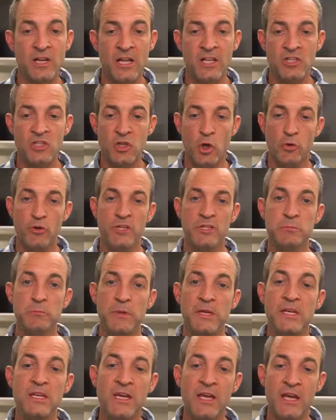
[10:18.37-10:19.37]
And so this
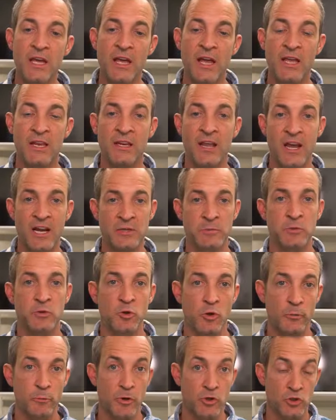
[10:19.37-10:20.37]
peak and
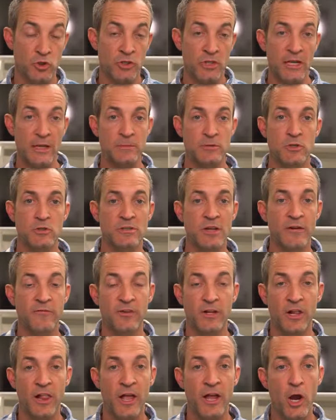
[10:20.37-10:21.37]
expiratory pressure keeps those
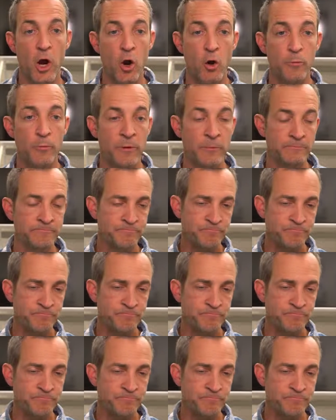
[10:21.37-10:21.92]
alveoli open.